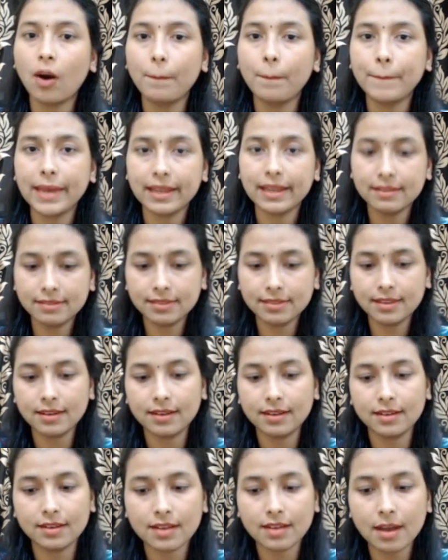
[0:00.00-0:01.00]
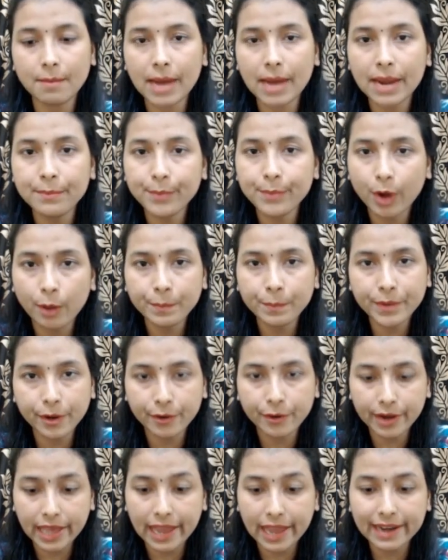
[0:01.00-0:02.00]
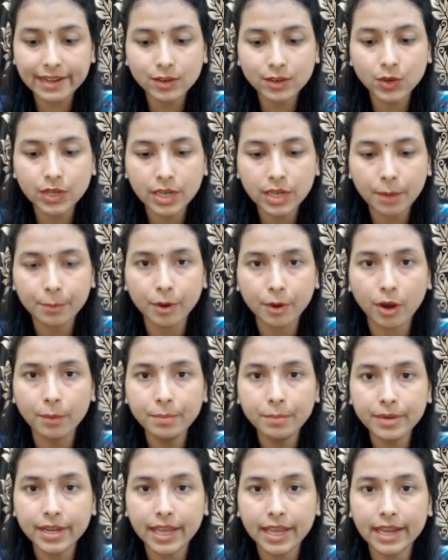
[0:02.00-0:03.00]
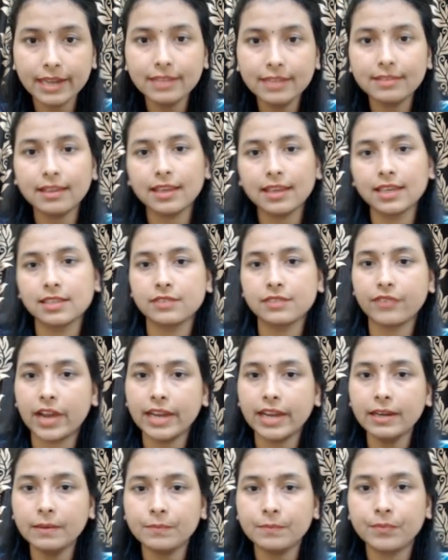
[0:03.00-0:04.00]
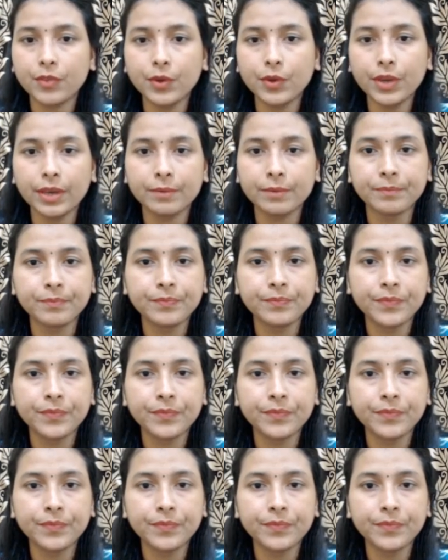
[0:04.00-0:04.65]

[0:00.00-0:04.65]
open the command prompt or anaconda prompt. Anything is fine. Okay.